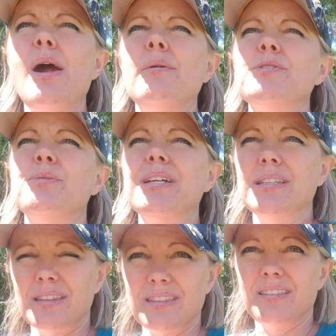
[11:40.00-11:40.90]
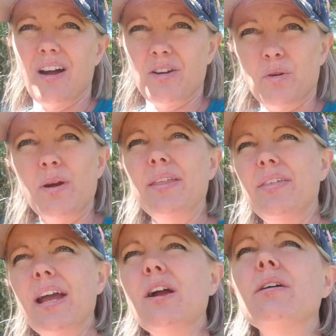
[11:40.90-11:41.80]
So we get on our way
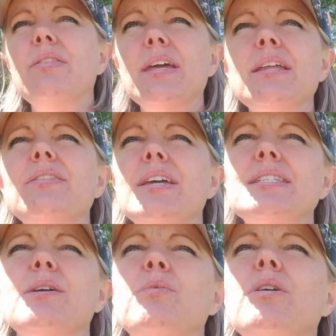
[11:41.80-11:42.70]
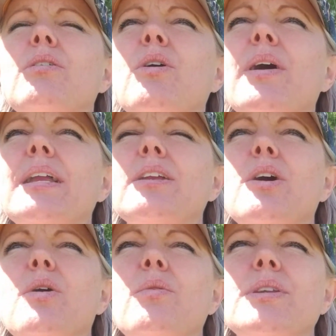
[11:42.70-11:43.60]
there, and then they said, well, go ahead and
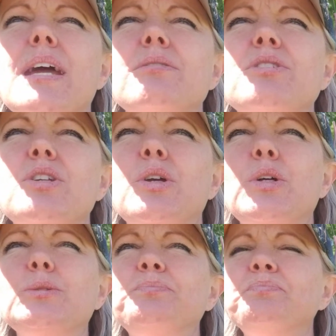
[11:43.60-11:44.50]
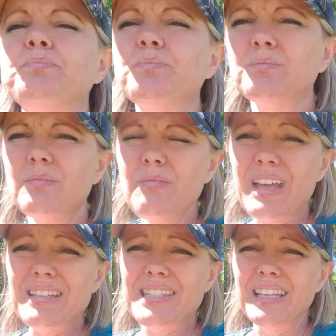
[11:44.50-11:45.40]
go down to
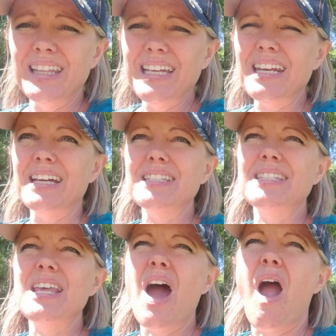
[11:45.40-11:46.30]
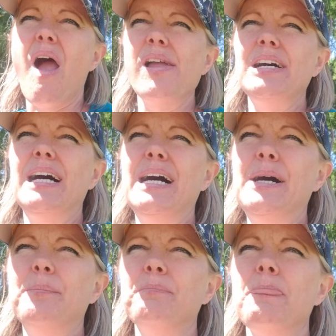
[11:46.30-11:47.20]
Salinas,
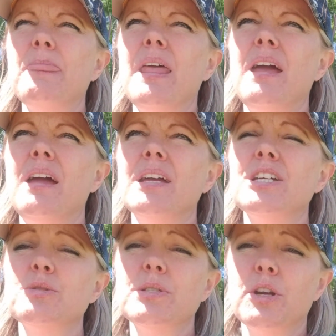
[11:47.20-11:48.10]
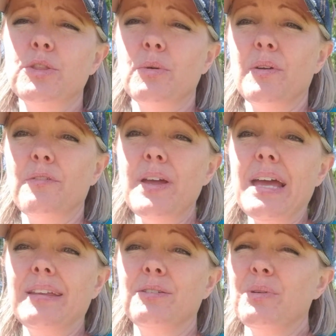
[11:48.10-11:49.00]
because we started throwing a
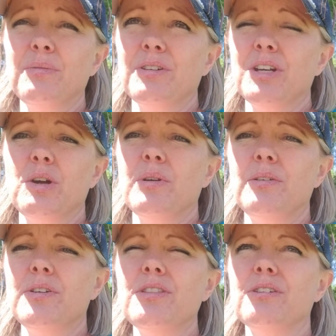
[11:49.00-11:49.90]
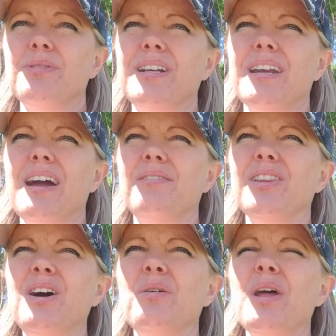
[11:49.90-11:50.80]
fit. We weren't going to go any further if we didn't have a
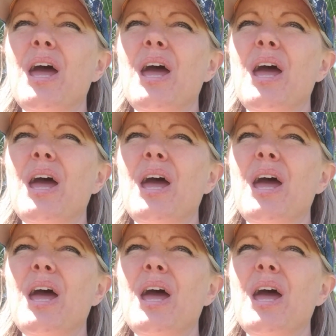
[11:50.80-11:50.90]
load.